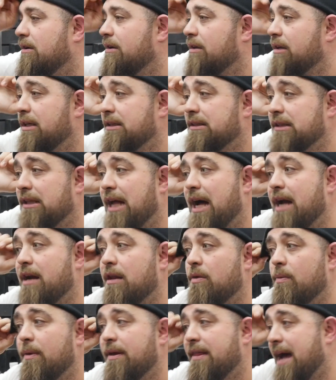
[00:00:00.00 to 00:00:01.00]
because a lot
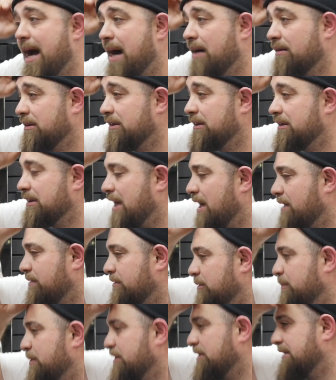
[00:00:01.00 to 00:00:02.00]
of the way the housing stock
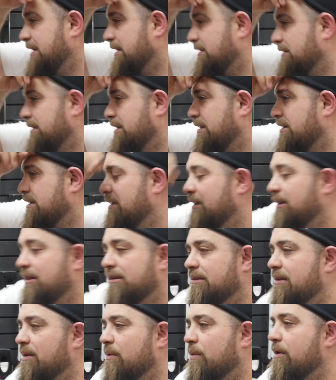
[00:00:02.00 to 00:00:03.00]
was built out there
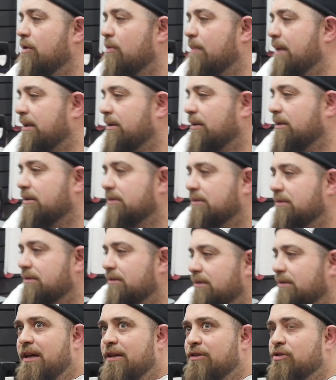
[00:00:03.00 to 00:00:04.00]
were no backyards.
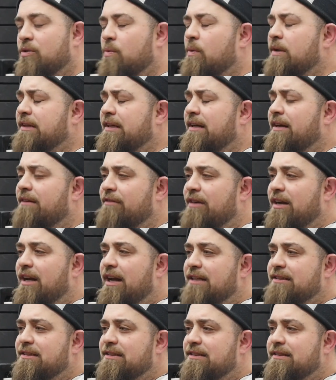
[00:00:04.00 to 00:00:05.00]
So one thing I
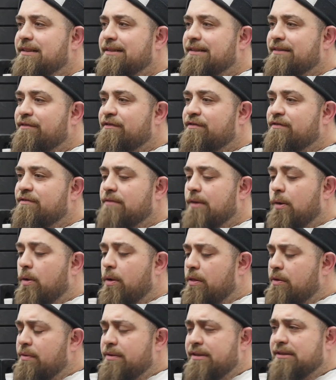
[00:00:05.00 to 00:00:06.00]
realized is
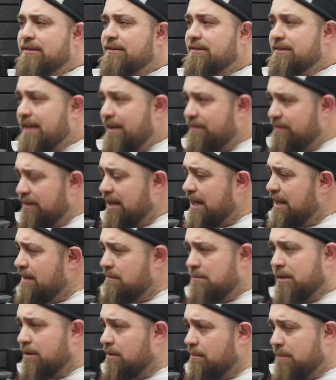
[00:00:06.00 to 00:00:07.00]
although there's 7,
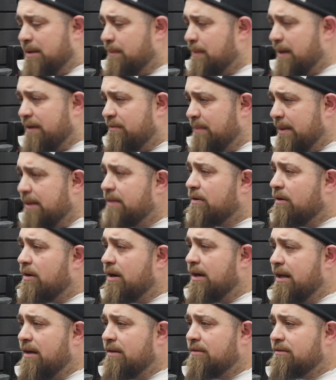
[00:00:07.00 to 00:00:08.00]
8 million people, I mean there
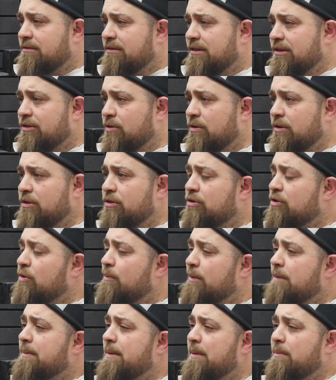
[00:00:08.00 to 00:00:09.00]
are now, there's only
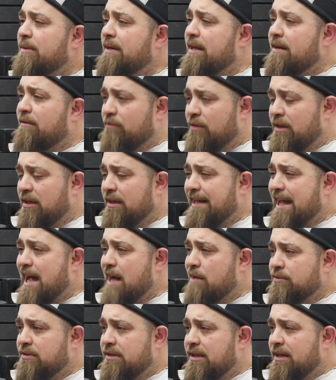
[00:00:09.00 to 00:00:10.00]
so many people that are really
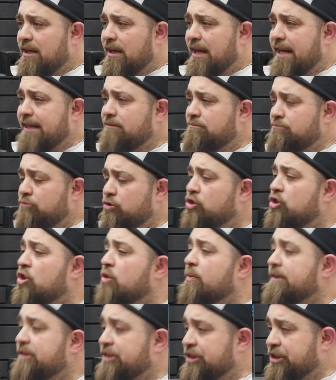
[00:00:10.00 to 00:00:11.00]
out there like
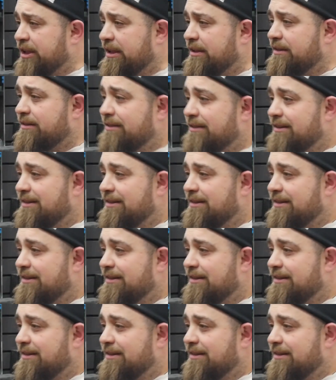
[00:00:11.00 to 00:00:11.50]
doing shit.